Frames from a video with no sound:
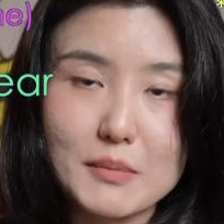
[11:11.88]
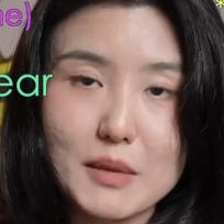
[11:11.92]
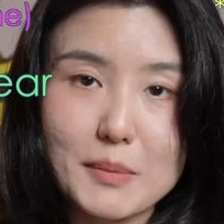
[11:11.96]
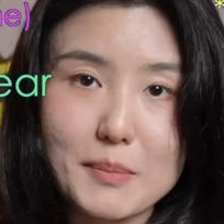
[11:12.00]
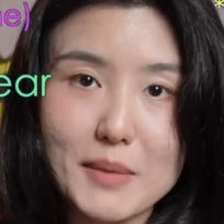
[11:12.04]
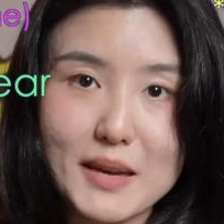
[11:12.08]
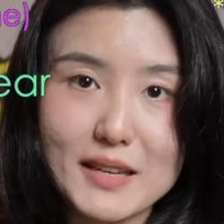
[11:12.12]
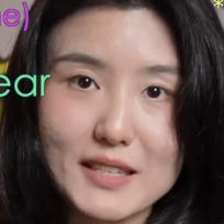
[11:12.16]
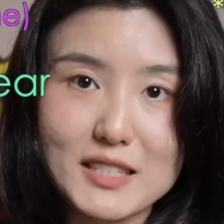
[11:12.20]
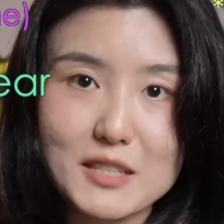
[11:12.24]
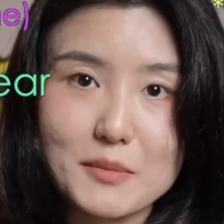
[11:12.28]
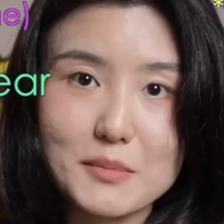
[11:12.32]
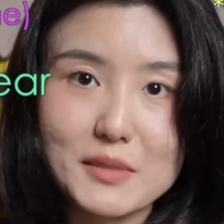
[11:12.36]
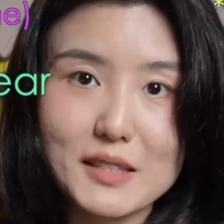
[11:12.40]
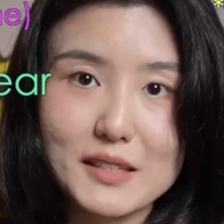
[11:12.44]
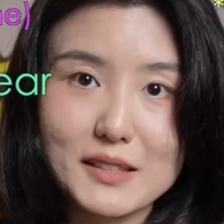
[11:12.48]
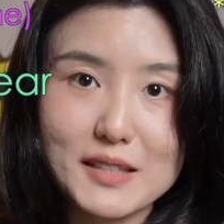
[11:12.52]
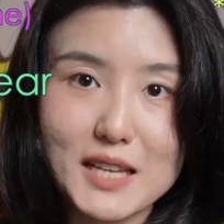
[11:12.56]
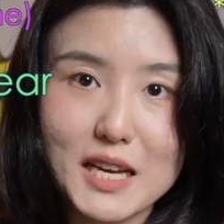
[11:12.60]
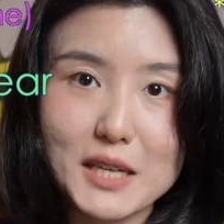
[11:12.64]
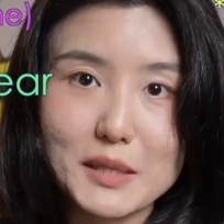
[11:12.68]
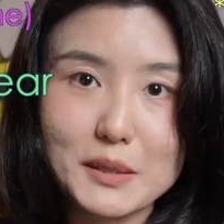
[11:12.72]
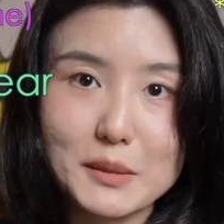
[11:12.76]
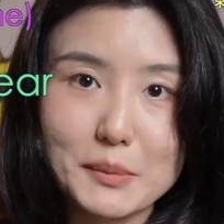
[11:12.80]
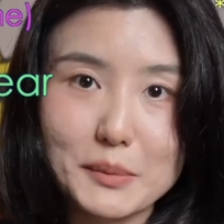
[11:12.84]
the maximum
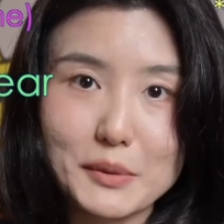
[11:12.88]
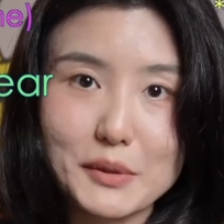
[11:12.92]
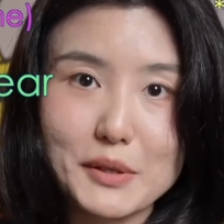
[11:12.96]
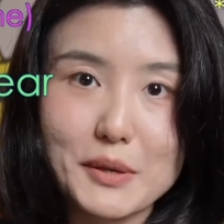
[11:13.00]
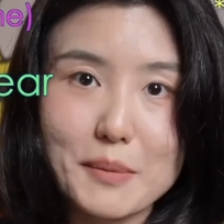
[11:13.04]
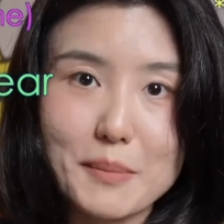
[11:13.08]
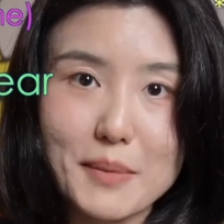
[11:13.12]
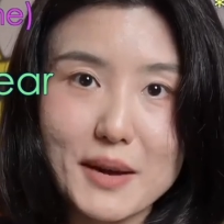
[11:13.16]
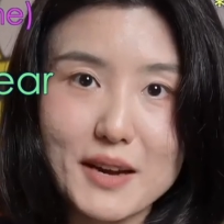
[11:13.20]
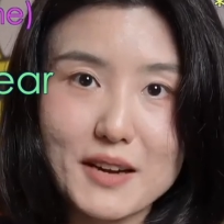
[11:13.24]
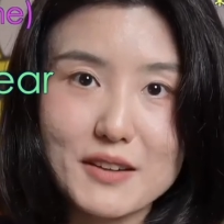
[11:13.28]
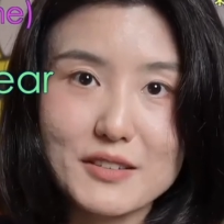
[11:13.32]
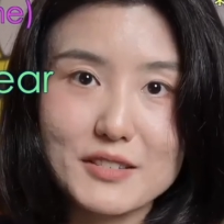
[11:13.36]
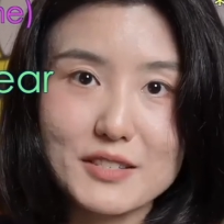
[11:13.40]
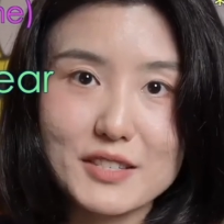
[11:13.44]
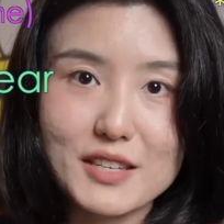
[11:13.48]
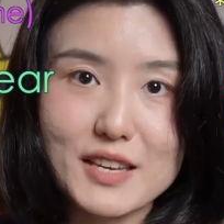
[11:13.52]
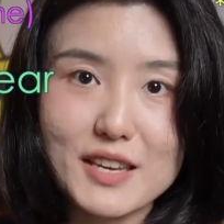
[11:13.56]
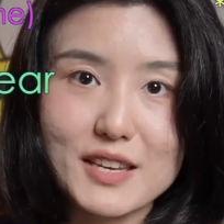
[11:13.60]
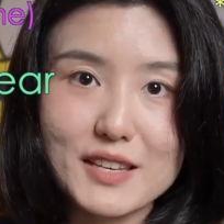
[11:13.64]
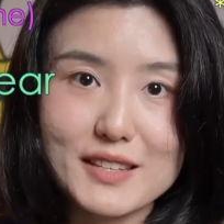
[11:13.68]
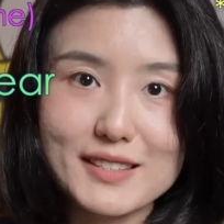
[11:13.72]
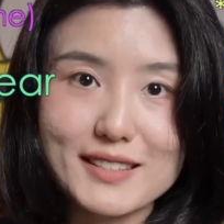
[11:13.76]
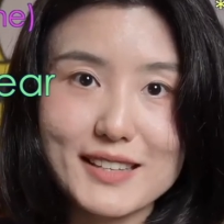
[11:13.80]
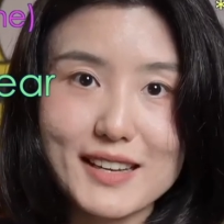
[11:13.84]
deductible amount
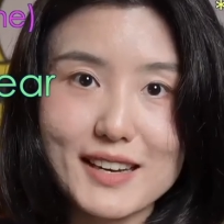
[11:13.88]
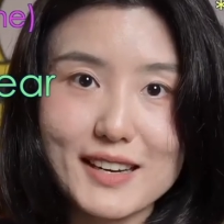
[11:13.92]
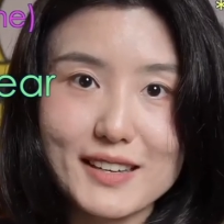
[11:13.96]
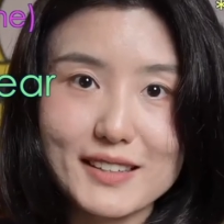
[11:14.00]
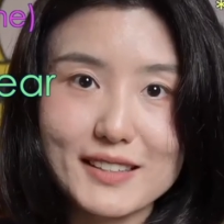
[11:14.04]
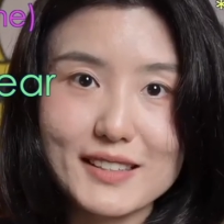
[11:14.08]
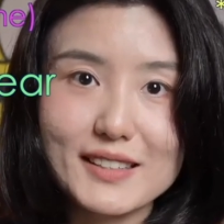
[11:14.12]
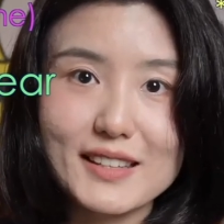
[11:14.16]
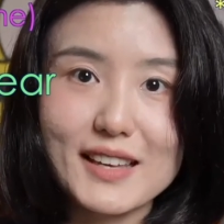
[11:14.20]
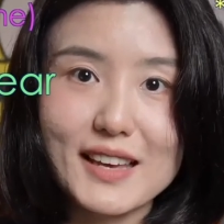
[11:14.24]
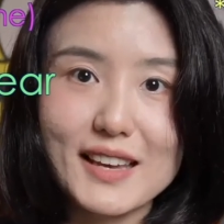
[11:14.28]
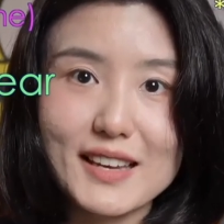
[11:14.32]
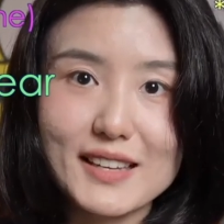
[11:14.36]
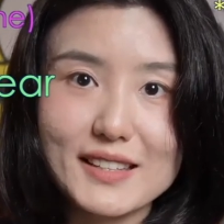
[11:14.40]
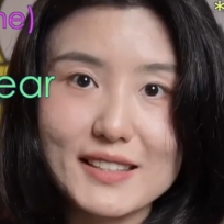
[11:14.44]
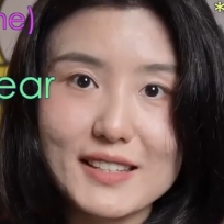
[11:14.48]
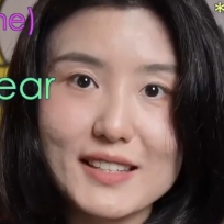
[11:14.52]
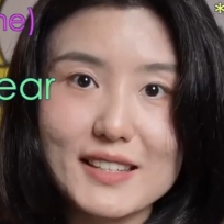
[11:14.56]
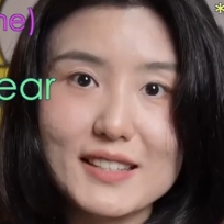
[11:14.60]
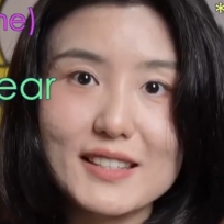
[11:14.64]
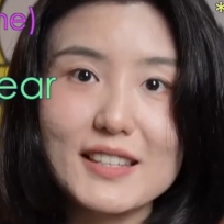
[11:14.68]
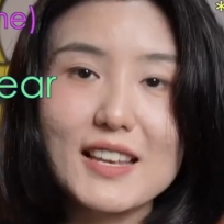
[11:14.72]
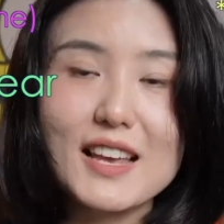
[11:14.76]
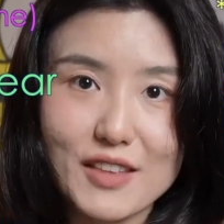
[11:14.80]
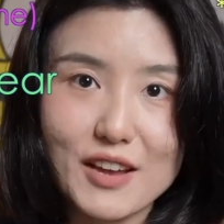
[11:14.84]
is only
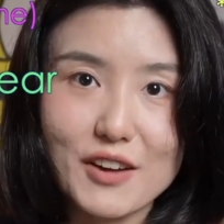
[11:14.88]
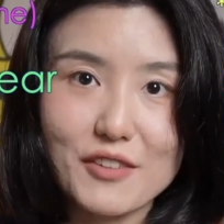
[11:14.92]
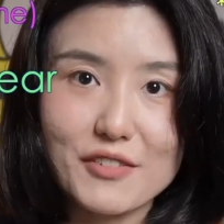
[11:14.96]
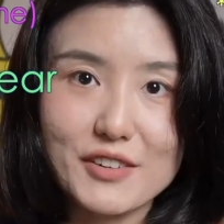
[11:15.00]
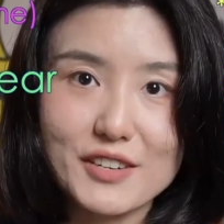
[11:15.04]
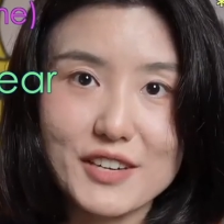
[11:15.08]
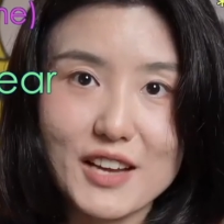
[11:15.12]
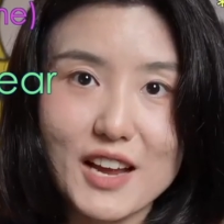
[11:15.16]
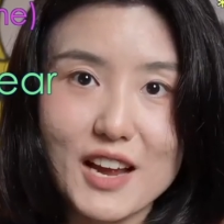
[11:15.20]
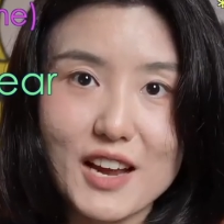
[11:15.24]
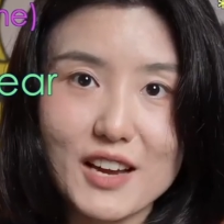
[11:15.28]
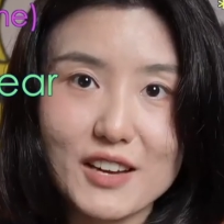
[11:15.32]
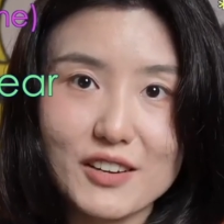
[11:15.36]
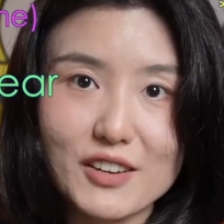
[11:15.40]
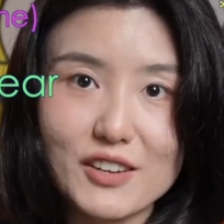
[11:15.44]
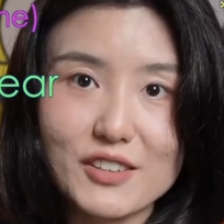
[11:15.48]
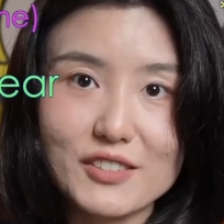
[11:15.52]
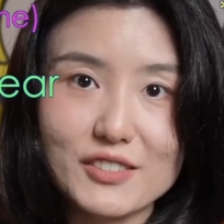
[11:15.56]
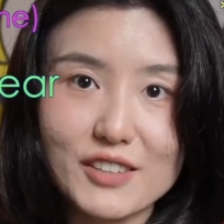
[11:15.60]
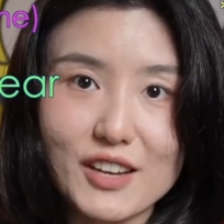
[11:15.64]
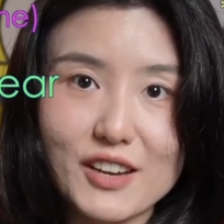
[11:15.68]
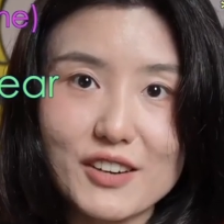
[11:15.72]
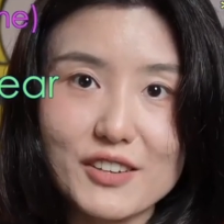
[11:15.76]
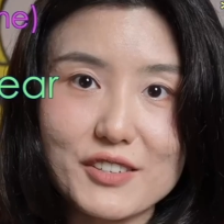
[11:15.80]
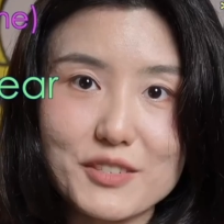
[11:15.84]
18,000 Hong Kong
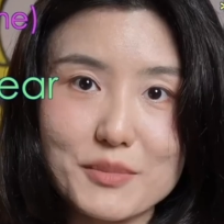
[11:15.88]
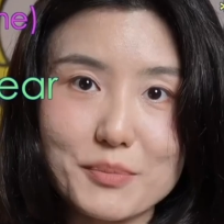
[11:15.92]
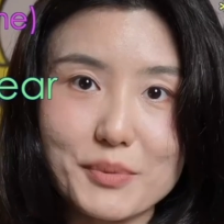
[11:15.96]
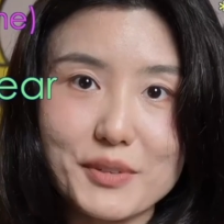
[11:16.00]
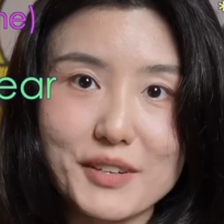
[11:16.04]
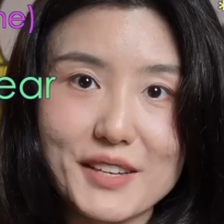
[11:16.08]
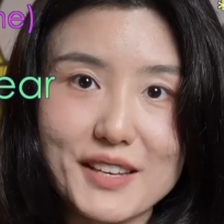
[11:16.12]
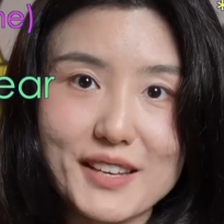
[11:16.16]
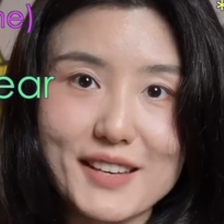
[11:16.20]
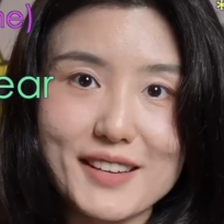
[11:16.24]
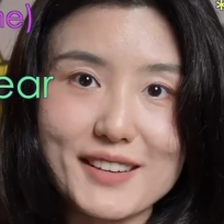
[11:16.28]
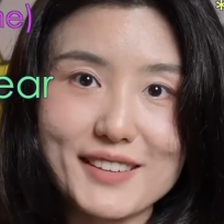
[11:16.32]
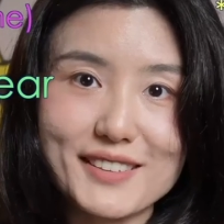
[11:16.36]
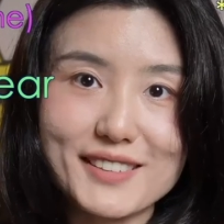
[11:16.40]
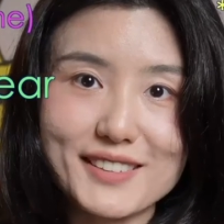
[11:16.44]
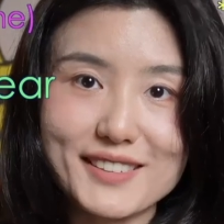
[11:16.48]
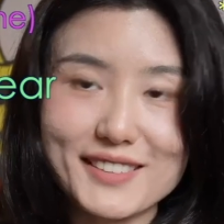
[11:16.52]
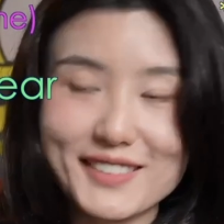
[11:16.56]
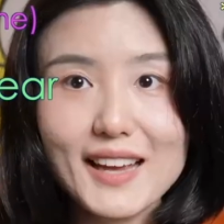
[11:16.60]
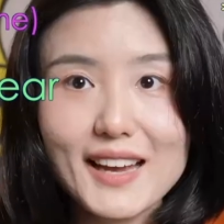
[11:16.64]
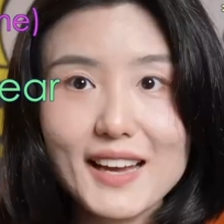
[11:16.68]
dollars per year.